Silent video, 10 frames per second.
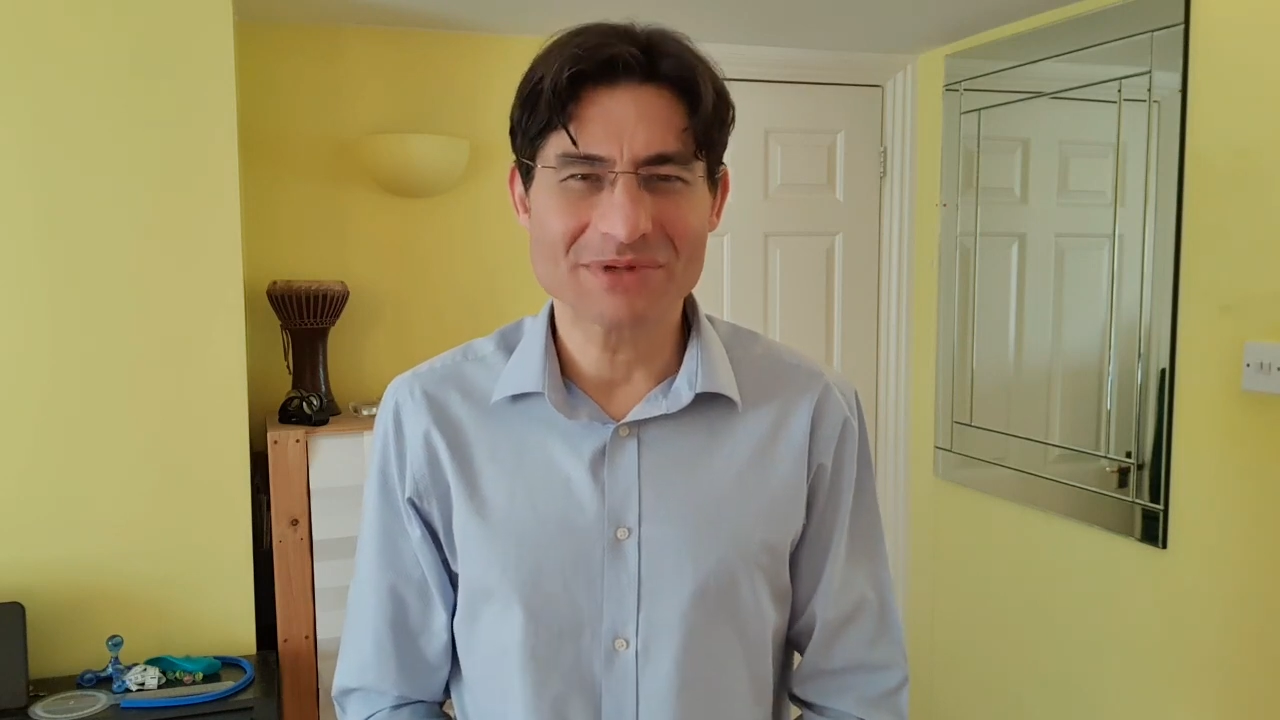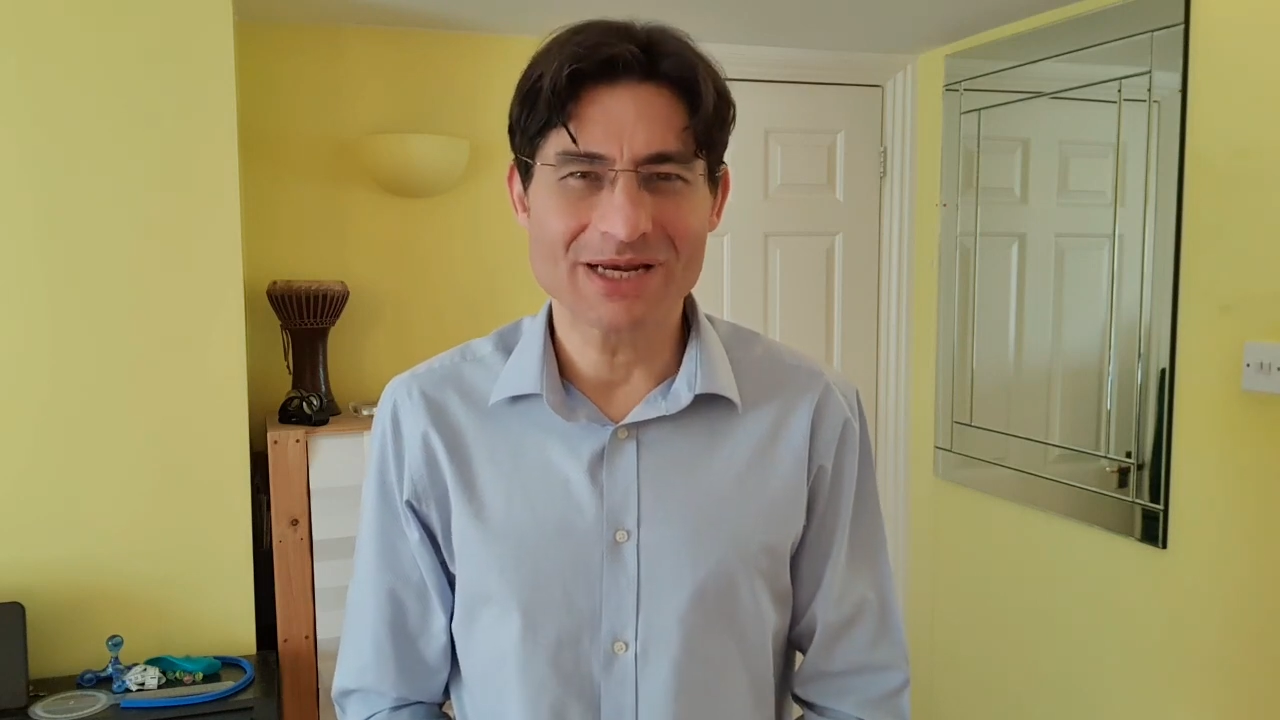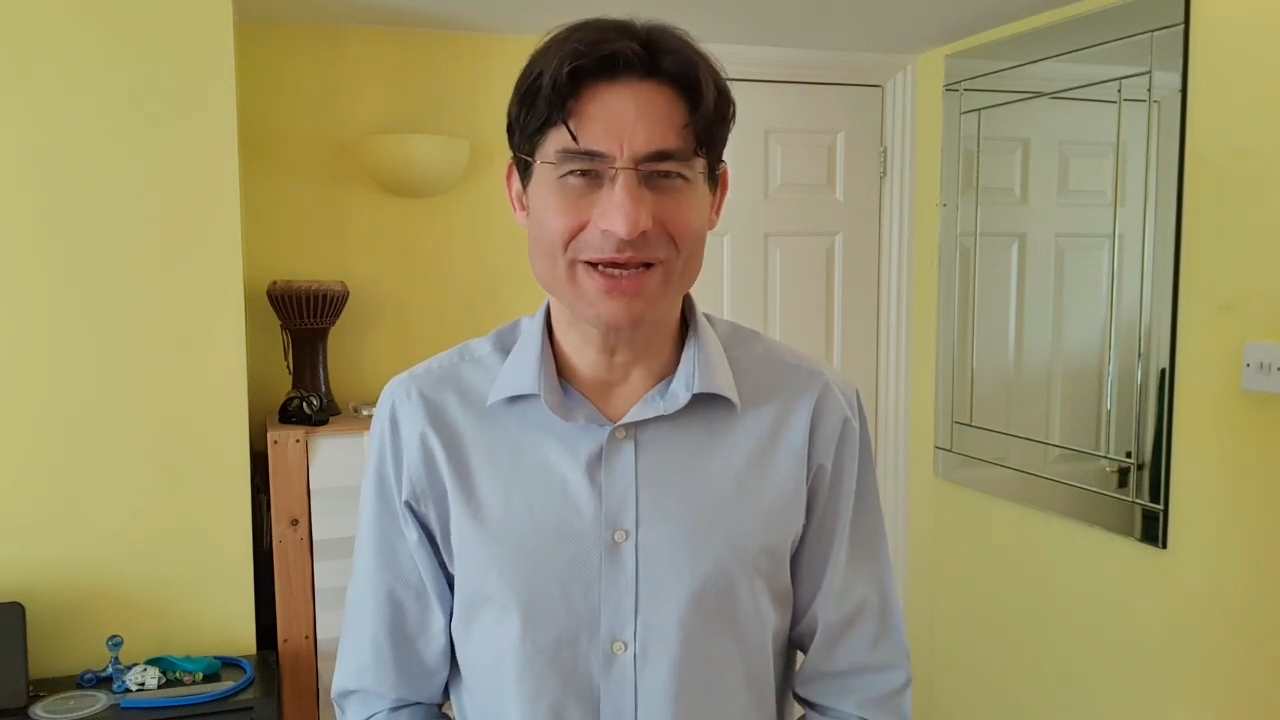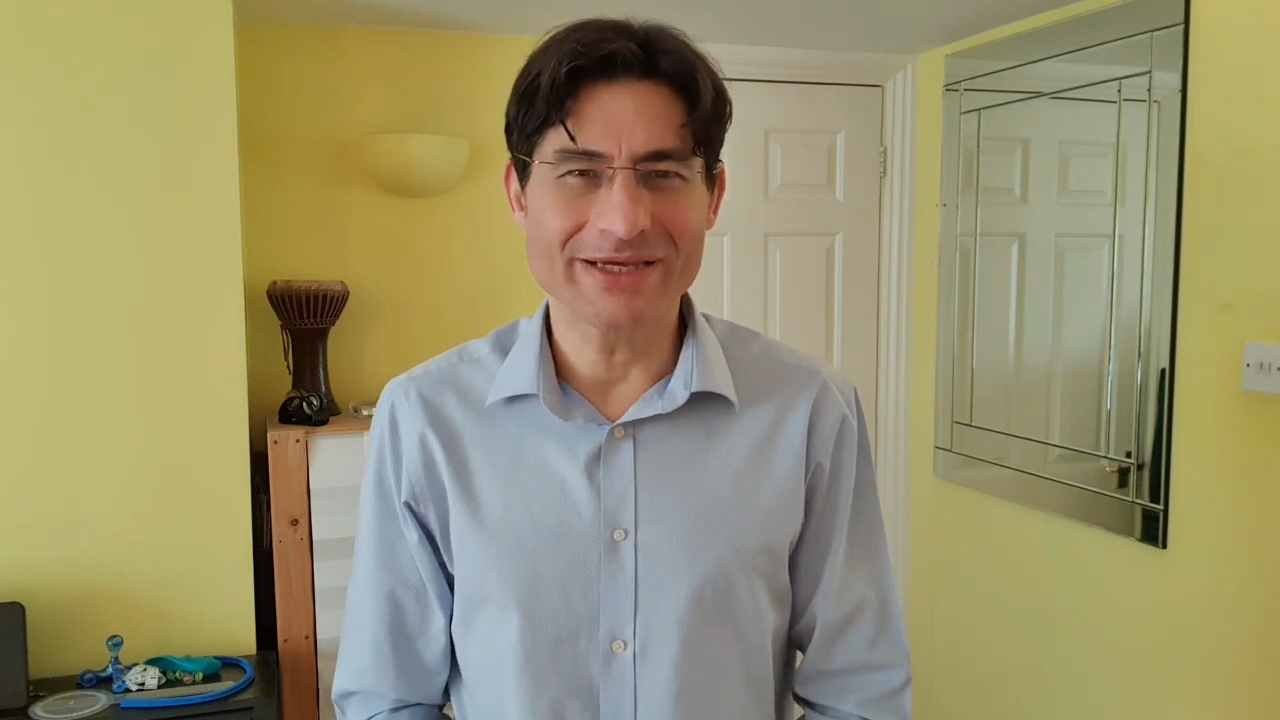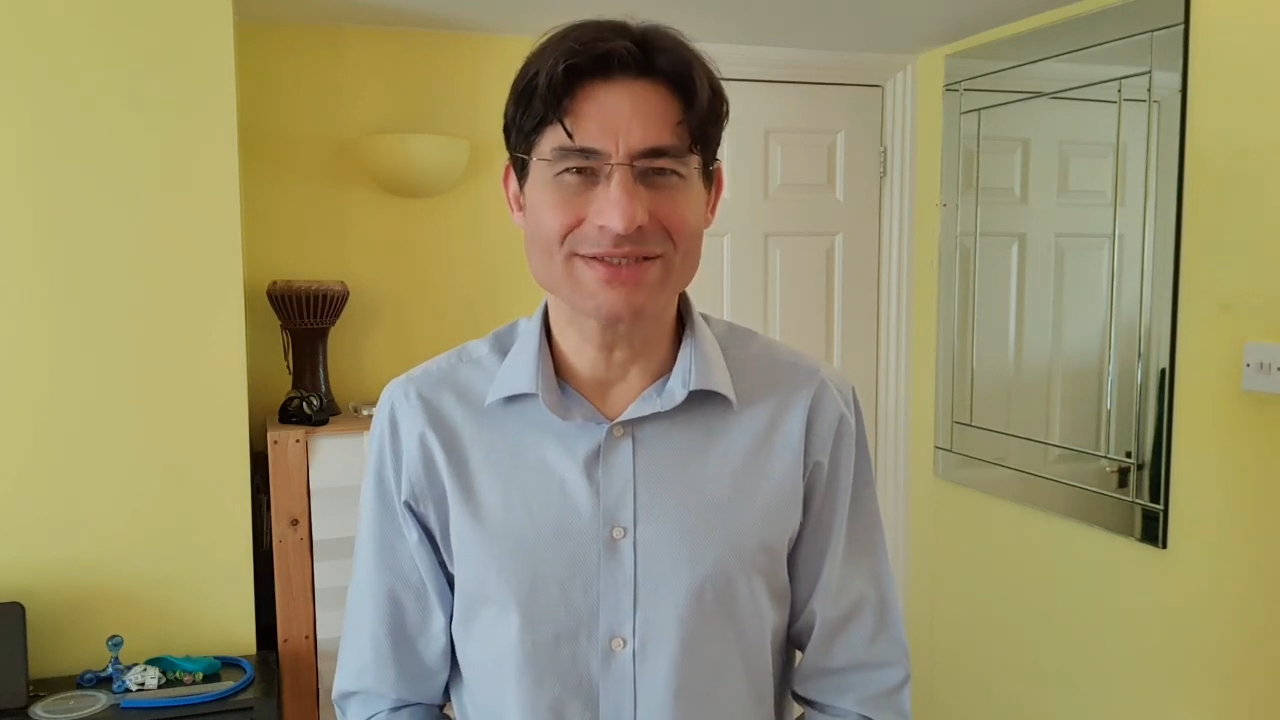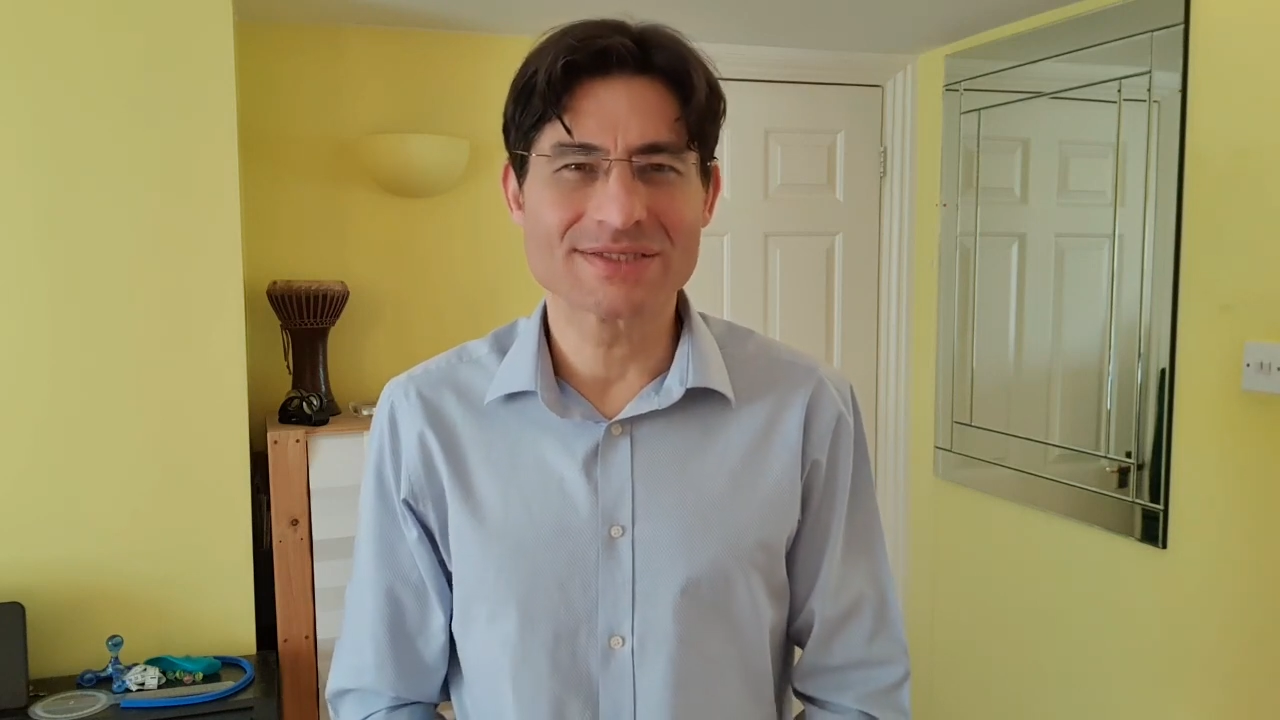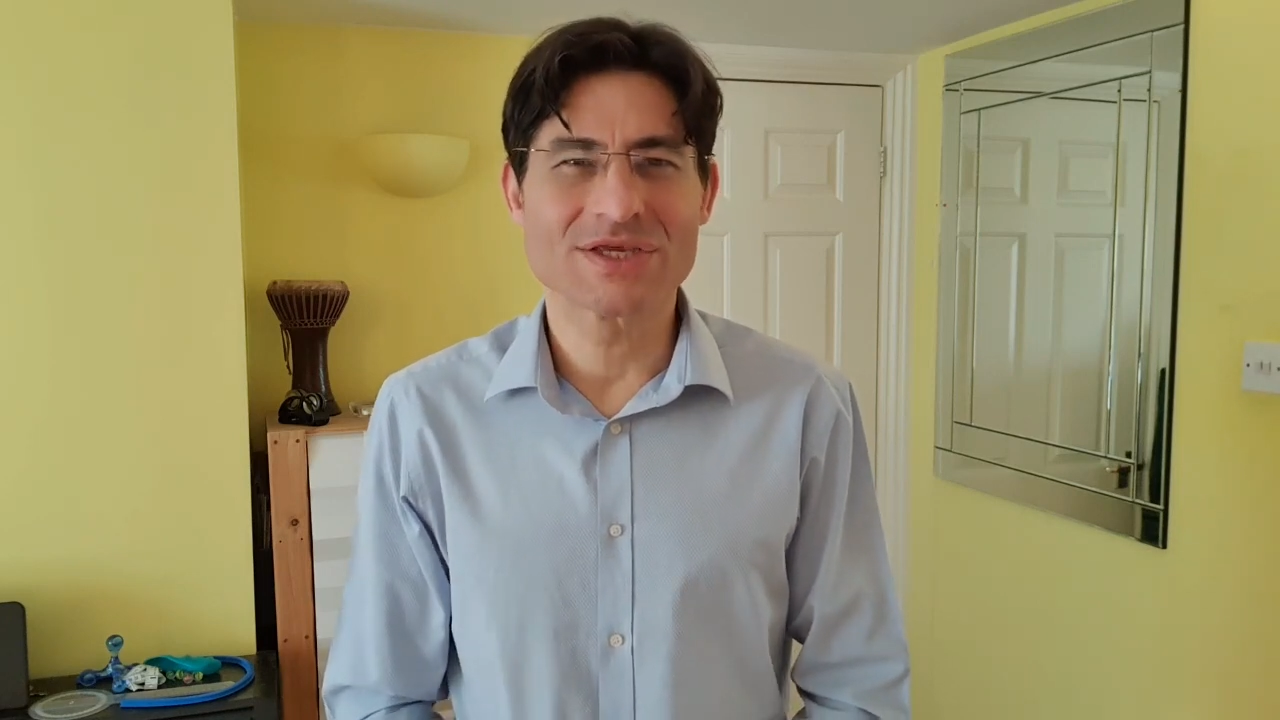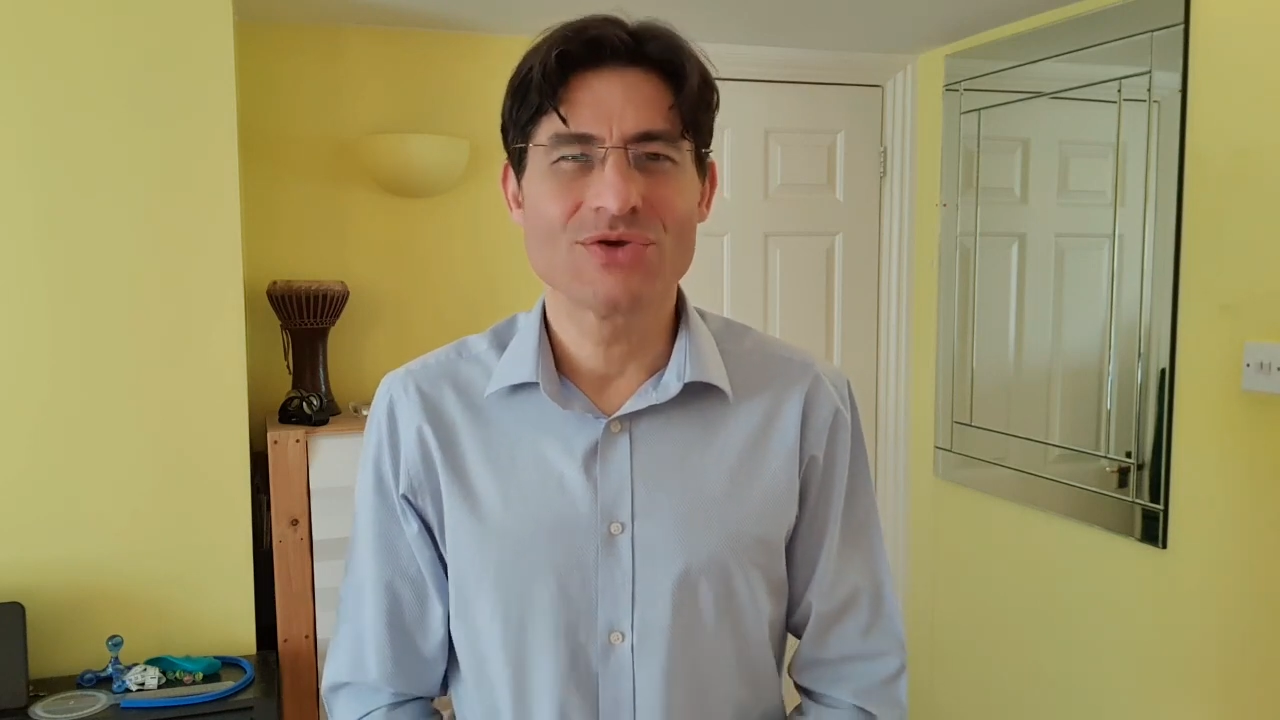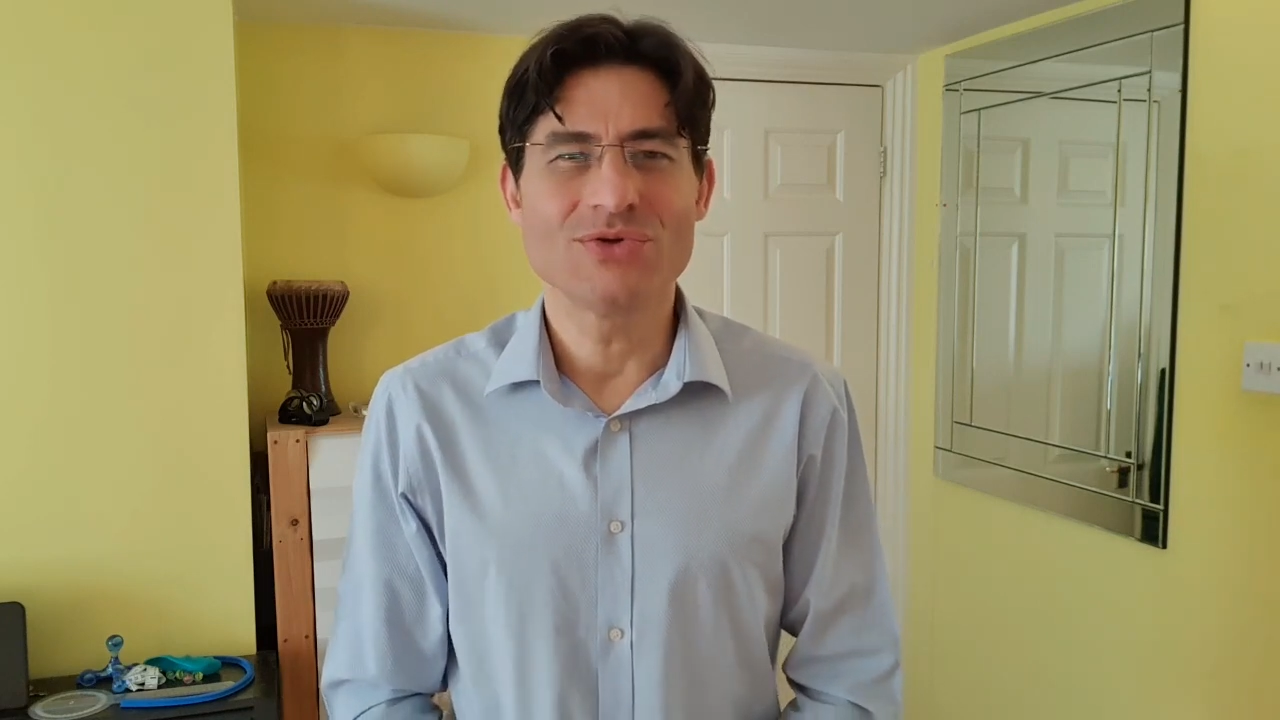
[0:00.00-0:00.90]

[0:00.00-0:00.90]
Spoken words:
clients